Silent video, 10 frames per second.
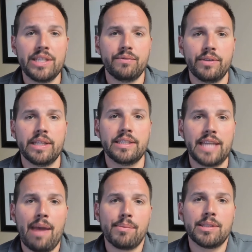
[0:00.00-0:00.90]
reason for this is
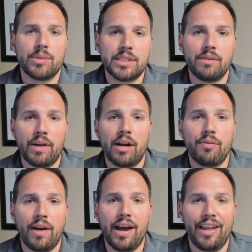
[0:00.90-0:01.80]
Amazon wants to
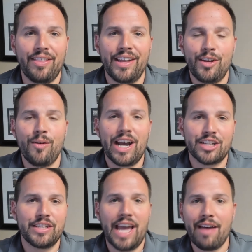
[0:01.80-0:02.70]
verify that you
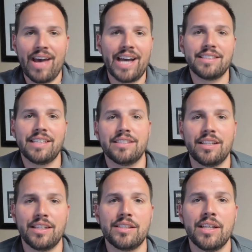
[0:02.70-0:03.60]
actually have access
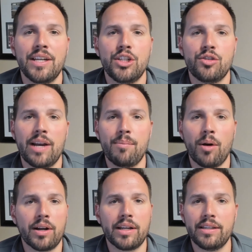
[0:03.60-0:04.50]
to this
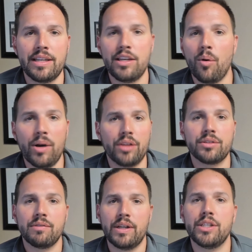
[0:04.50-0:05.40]
trademark and no one else
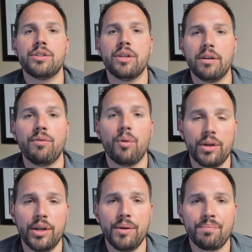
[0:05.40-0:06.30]
can register it for
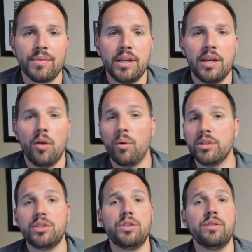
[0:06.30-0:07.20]
you.
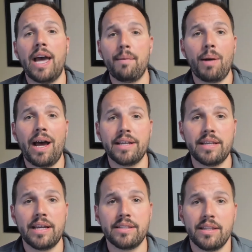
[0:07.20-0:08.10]
Once you do that
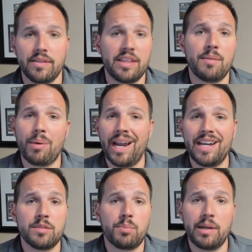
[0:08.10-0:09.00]
process, then the
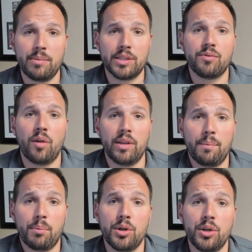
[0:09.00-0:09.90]
brand is pretty much fully
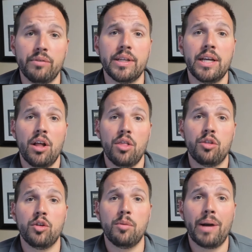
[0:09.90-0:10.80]
approved
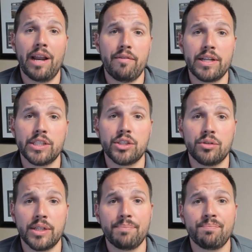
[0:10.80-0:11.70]
through Brand
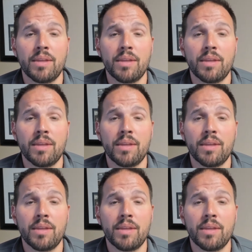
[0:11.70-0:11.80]
Registry.